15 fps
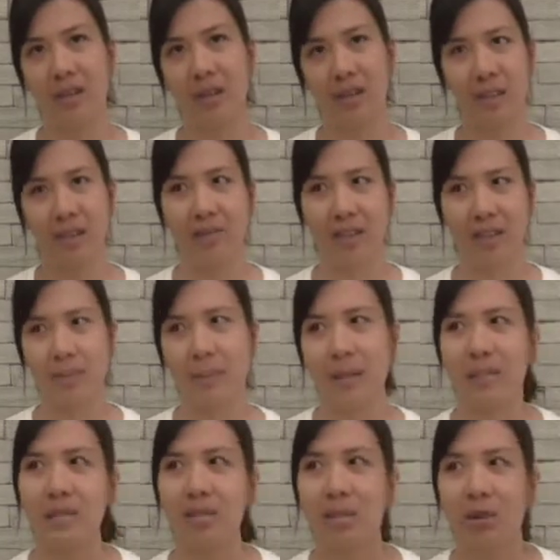I never
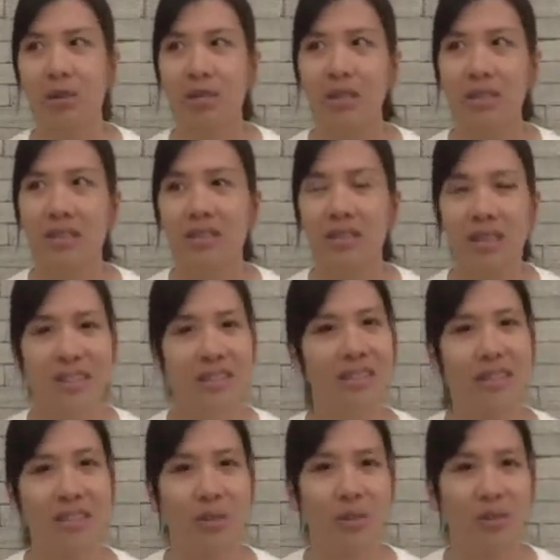expected all these things
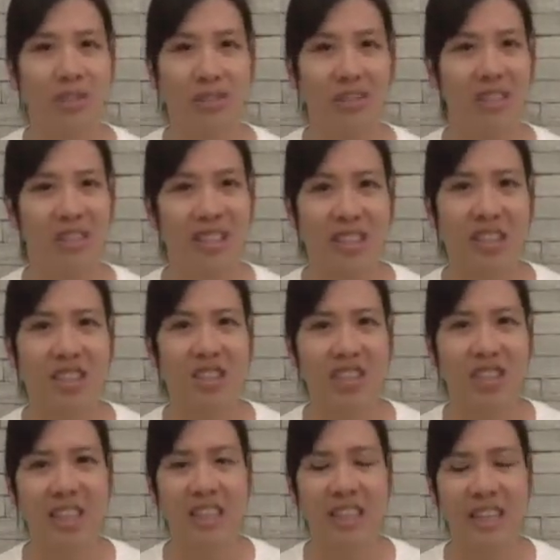that he was going to teach.